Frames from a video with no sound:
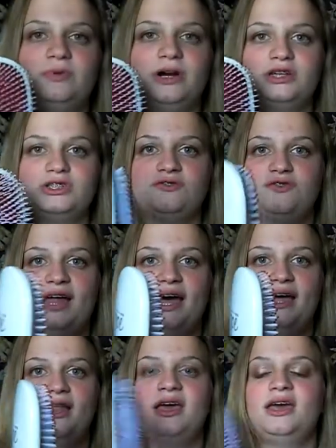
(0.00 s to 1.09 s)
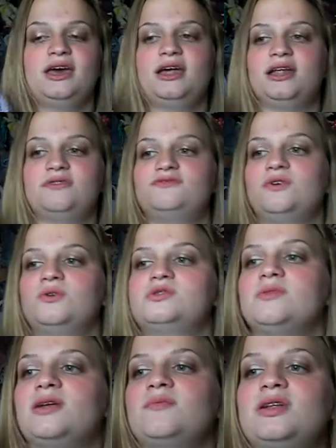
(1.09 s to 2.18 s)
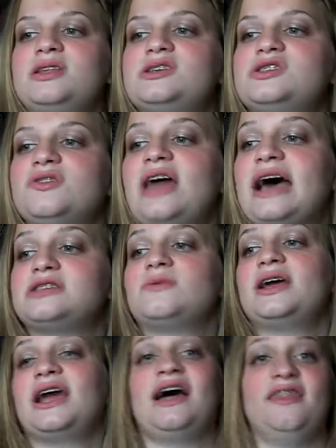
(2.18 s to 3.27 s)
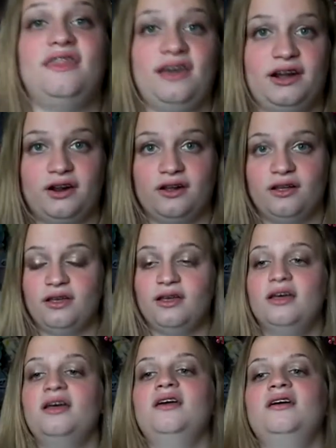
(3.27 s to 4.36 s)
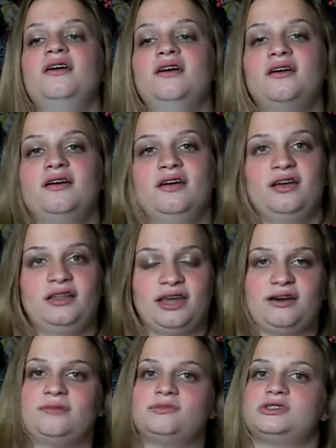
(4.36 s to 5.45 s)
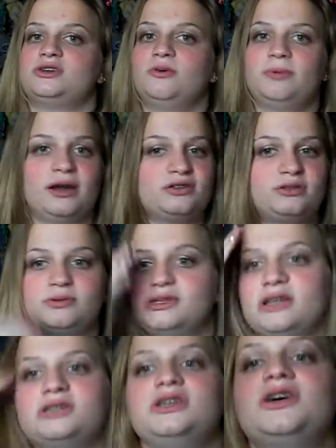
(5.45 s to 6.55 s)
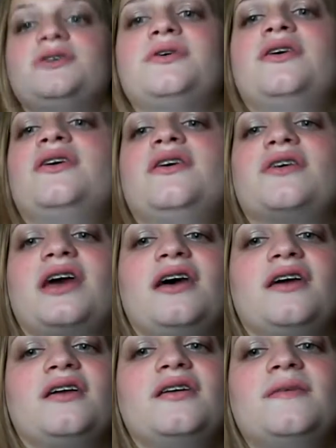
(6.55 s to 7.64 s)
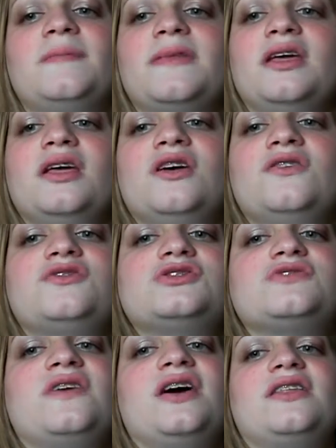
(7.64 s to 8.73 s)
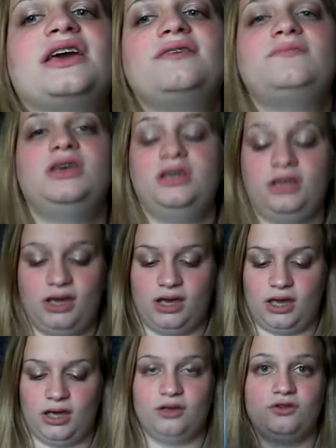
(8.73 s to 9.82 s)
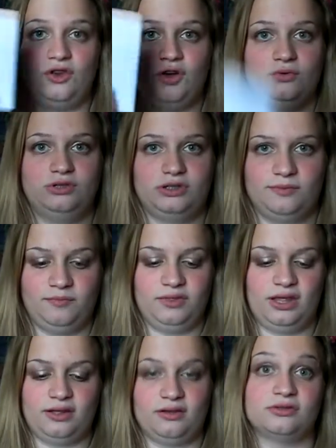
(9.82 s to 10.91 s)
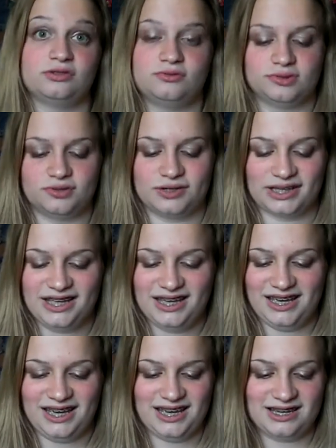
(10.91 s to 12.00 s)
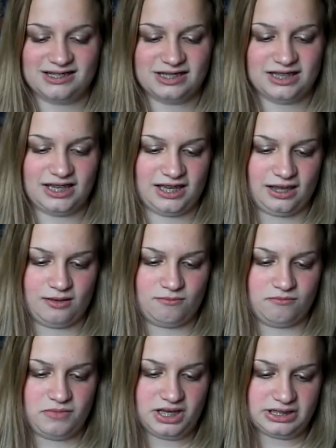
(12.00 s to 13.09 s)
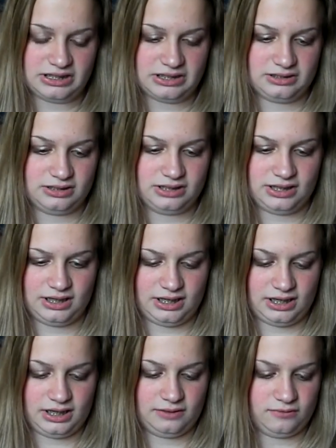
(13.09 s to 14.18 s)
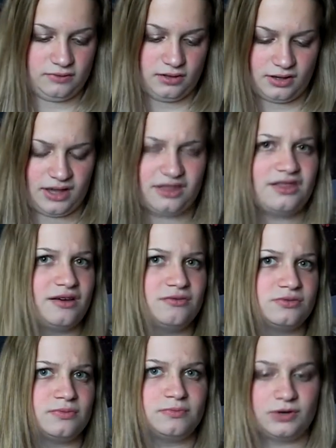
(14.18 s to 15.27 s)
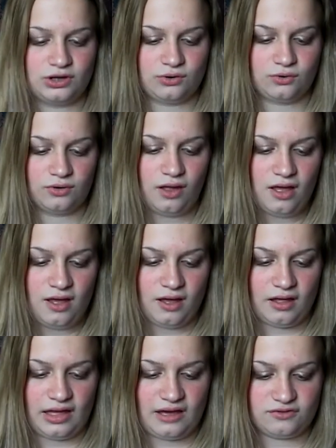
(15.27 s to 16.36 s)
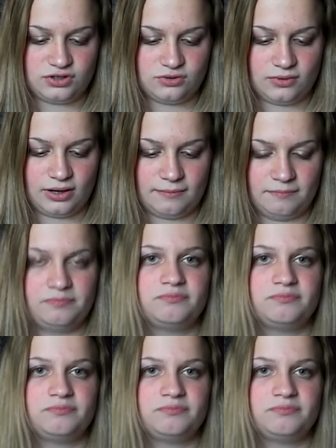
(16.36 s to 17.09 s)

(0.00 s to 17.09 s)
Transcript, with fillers: brush, flat, and I've always wanted one of these, so that's what I got there. Now I'm so proud to present to you. Okay, first of all, they gave me a note, I'll do it real quick, and a mix CD. I thought that was pretty cool. I'll have to, um,